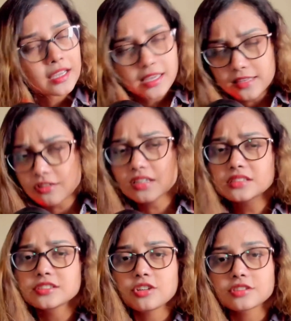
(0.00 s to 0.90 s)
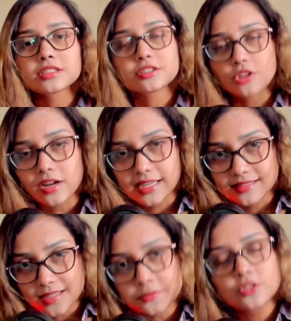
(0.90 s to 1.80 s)
As long as the dog
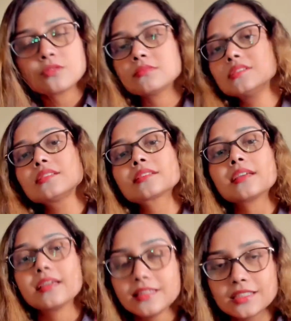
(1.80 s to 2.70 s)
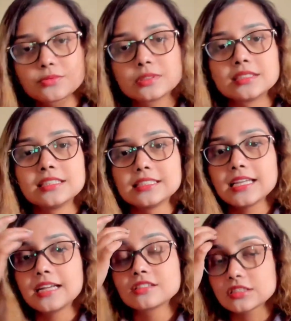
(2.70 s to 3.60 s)
accepts humans in his vicinity
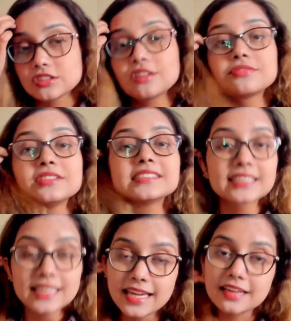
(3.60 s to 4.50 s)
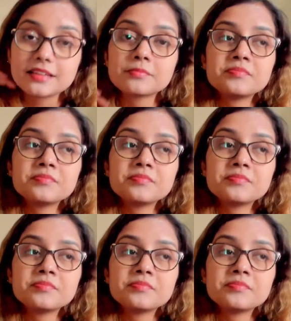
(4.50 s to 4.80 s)
and does not feel scared